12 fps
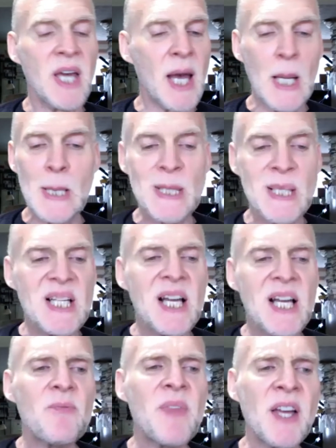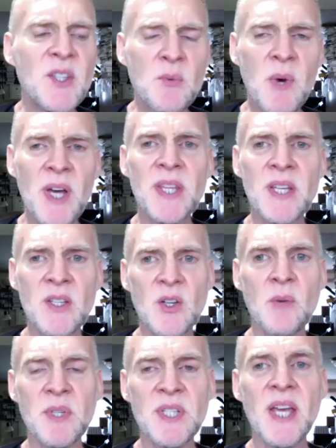Yeah, that's why the
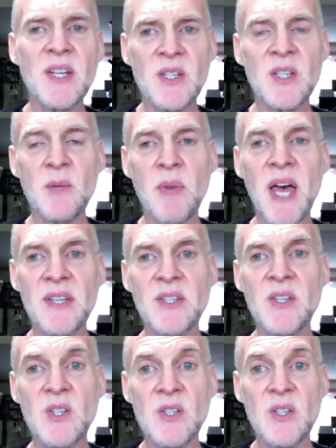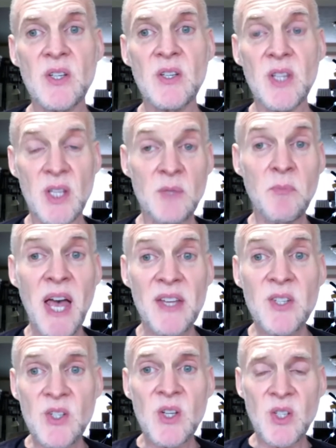interpretation of the passage, these
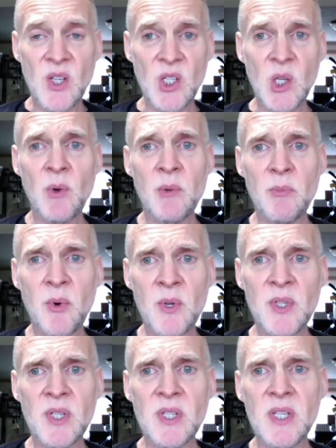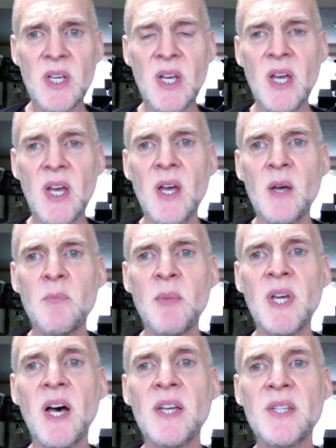passages, is so important,
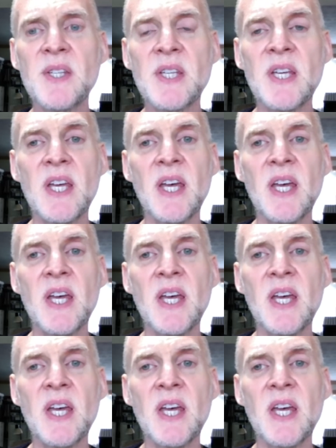because,